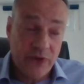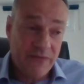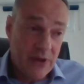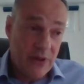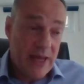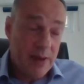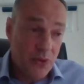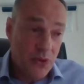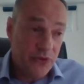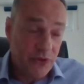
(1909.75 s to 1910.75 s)
Even though the
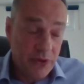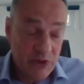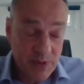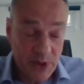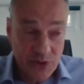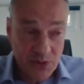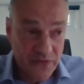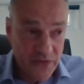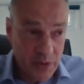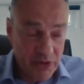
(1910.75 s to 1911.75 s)
airports are responsible
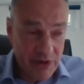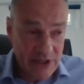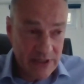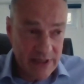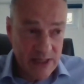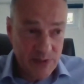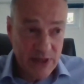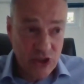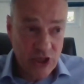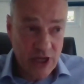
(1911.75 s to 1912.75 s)
for progressing
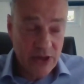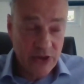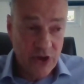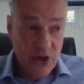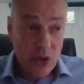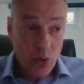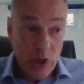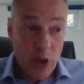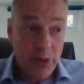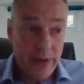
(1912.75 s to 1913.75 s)
airspace change,
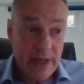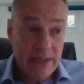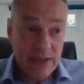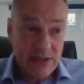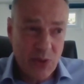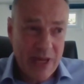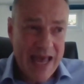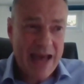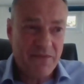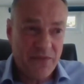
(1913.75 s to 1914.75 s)
we operate it. So we
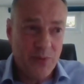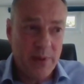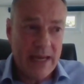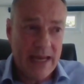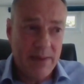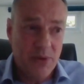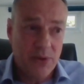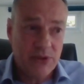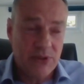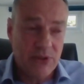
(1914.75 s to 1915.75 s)
have to be
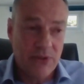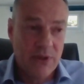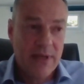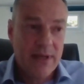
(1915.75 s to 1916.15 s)
able to